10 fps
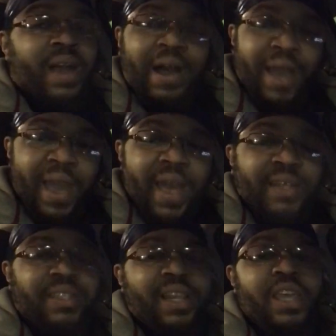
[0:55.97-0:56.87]
I
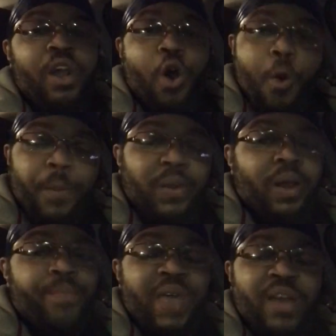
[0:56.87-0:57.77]
ask that he open
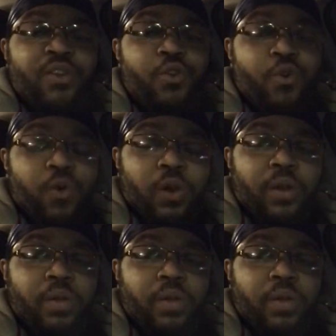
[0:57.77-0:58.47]
up that door.